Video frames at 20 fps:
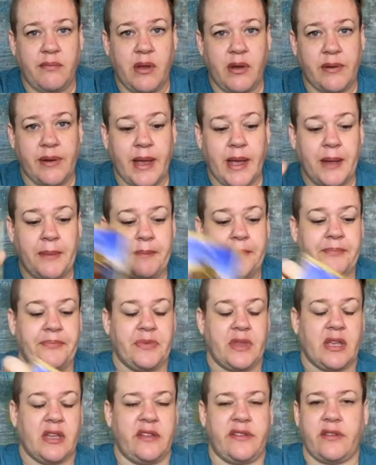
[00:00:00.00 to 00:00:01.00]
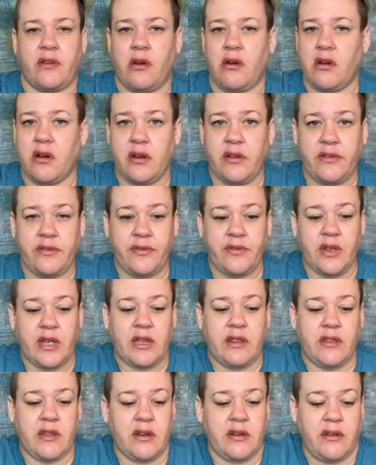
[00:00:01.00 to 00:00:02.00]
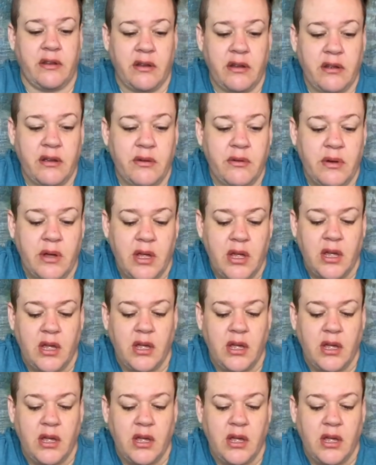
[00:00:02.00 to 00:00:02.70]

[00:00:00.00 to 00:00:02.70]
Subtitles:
Okay, it's the hardest freaking thing to do